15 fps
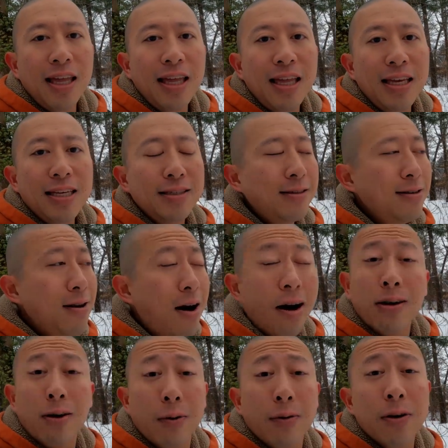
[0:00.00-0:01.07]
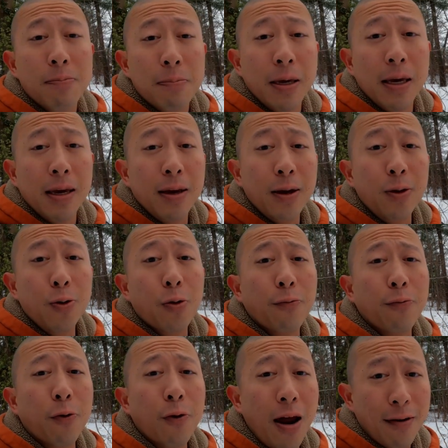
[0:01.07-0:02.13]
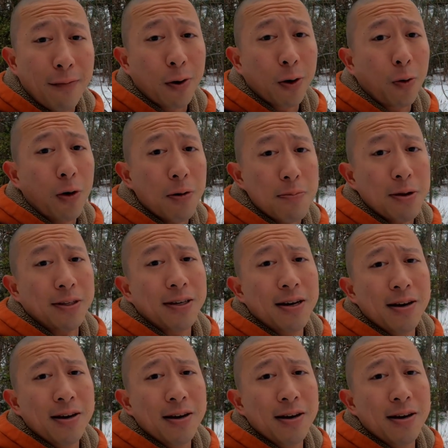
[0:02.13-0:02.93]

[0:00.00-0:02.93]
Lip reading: is not going to be your forever equipment,